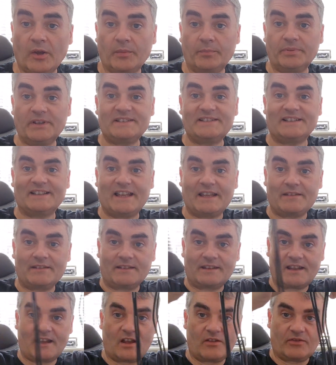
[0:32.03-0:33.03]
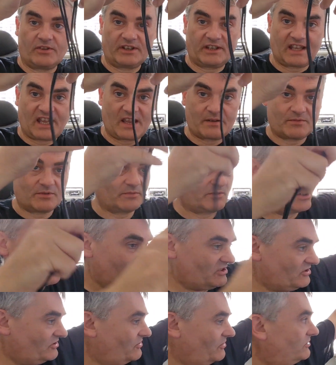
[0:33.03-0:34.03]
Plenty of length on the cable, which
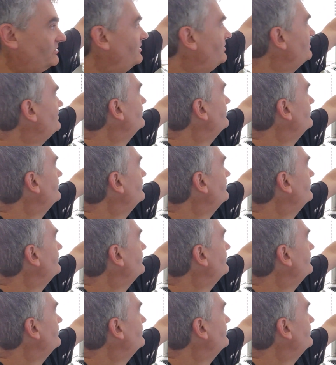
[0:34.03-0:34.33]
is good because